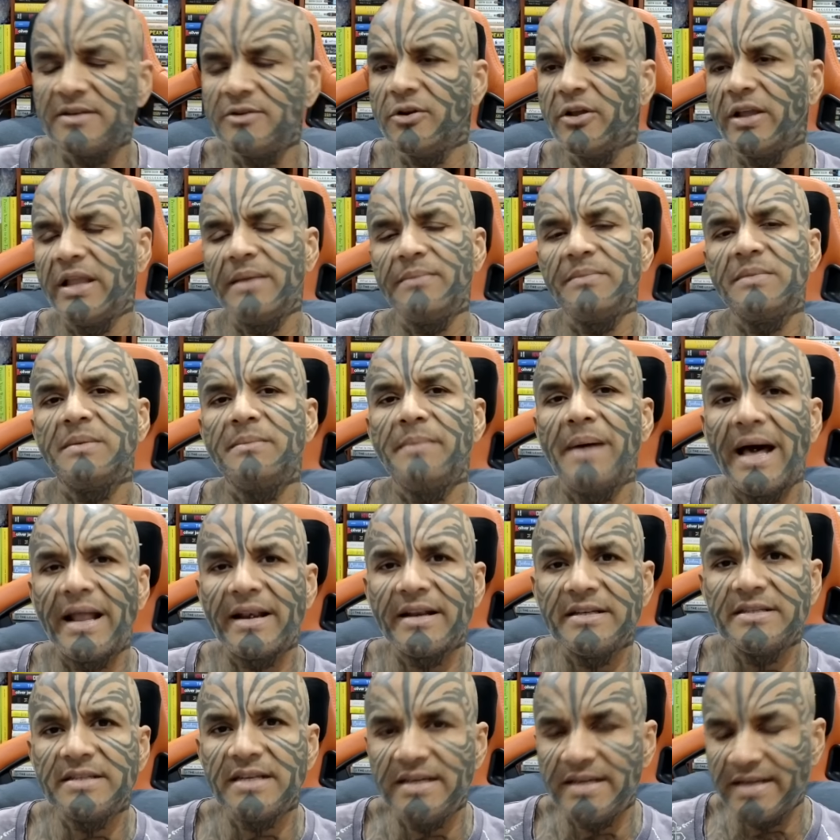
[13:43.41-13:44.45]
to keep the
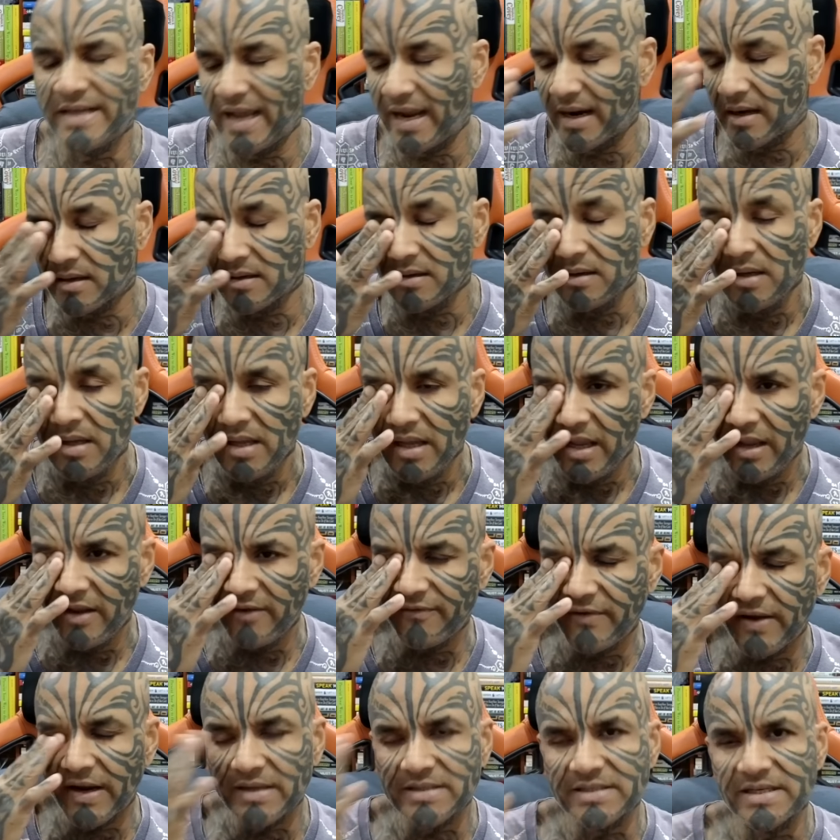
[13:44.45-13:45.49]
marriage intact. In
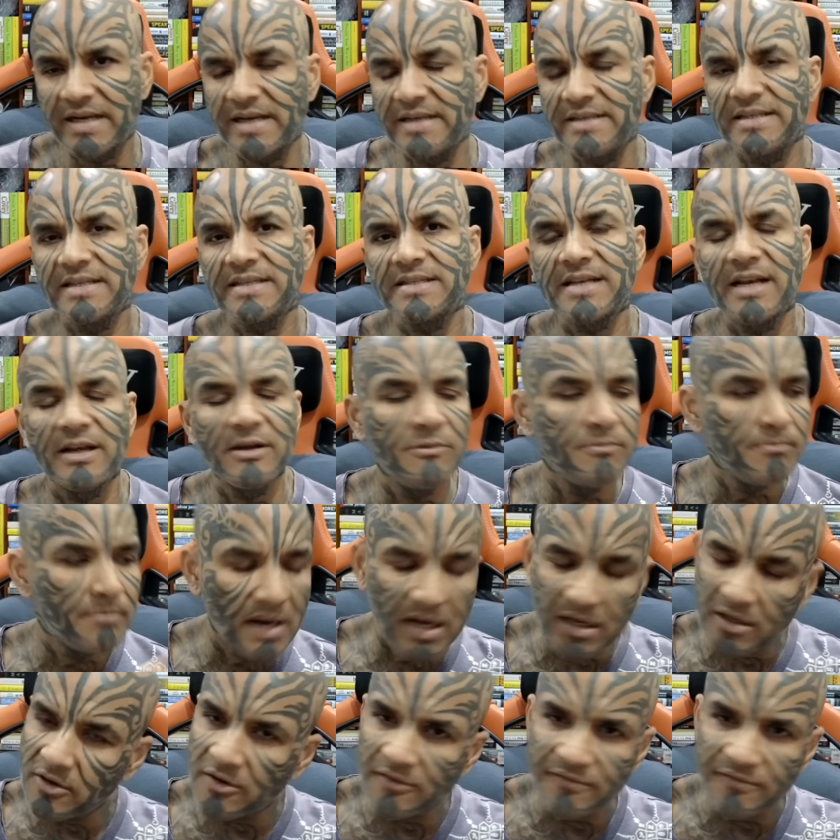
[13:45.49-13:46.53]
fact, she can just tell you, bugger off